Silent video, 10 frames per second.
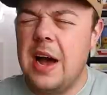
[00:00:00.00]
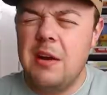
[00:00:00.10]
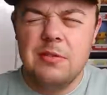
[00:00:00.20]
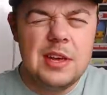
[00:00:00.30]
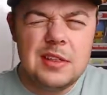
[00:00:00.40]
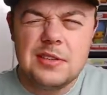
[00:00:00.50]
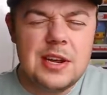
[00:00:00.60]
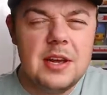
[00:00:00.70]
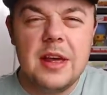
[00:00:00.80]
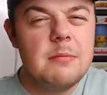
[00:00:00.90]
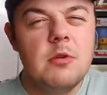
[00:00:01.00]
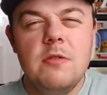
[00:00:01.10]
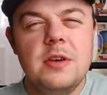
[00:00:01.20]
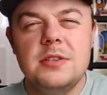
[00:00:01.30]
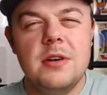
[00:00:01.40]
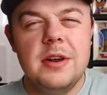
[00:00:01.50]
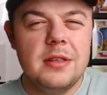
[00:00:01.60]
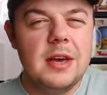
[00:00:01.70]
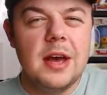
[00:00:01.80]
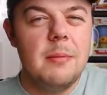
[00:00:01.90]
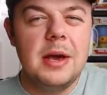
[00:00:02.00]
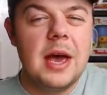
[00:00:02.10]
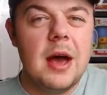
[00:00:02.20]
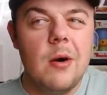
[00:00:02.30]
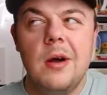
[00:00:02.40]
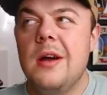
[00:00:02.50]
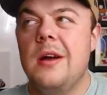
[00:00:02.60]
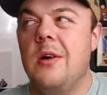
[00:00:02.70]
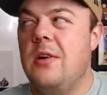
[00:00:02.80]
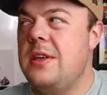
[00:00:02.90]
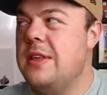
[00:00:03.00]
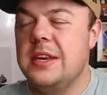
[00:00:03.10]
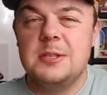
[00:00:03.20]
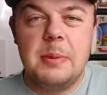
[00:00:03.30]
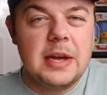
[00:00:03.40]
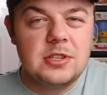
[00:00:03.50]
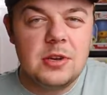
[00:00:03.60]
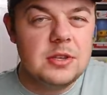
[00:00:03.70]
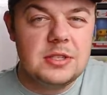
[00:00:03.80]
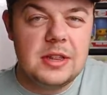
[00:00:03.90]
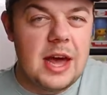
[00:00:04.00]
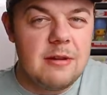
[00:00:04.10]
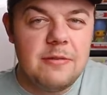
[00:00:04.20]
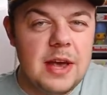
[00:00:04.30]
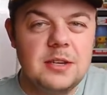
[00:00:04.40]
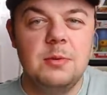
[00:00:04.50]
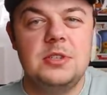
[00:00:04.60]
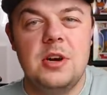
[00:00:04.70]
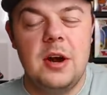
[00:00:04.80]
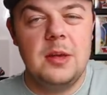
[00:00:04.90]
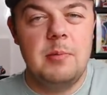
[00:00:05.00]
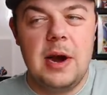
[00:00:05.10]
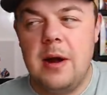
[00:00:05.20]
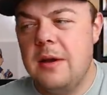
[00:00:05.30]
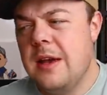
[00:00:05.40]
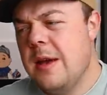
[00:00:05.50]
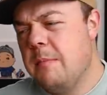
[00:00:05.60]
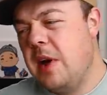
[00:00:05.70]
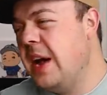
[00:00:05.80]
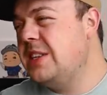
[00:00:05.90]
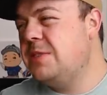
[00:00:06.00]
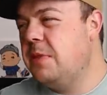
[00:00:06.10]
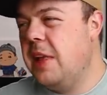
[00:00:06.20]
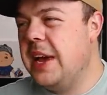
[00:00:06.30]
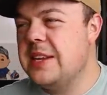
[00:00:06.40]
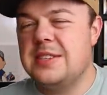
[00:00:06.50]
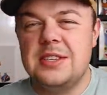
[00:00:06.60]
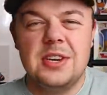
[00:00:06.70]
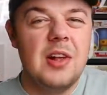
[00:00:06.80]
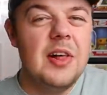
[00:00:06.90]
I don't think there's any like movies or anything coming out or anything special to that effect with Charlie Brown, but I just feel like it's such a